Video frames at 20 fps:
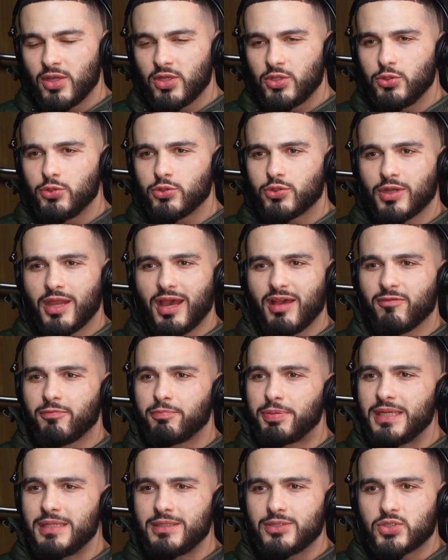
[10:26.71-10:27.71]
You mm. could have
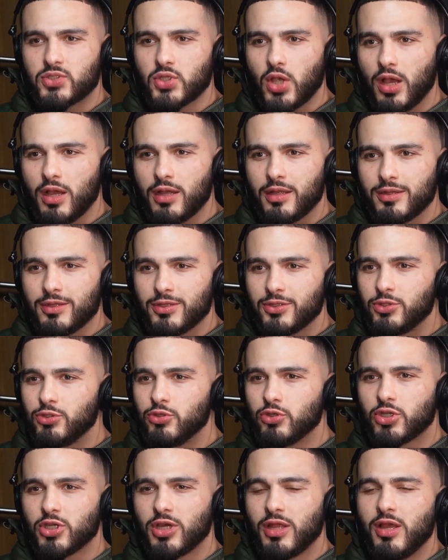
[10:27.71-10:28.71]
pizza. Mm.
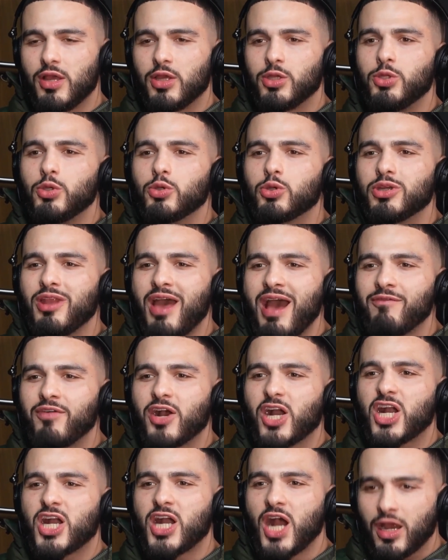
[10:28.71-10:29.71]
You could you could have
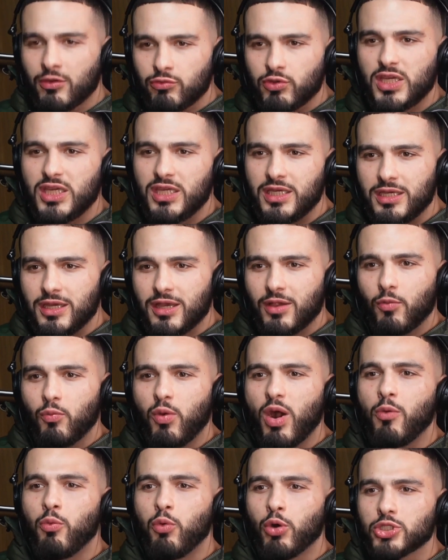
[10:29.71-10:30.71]
a curry
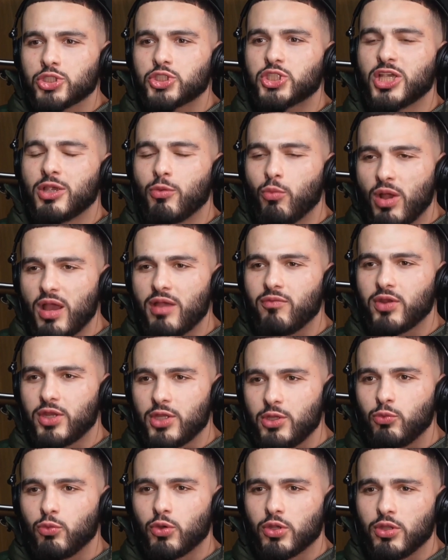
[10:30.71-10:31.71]
while watching whatever that
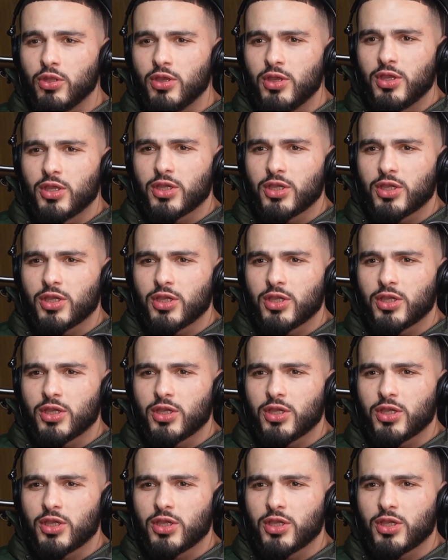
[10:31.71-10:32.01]
you want.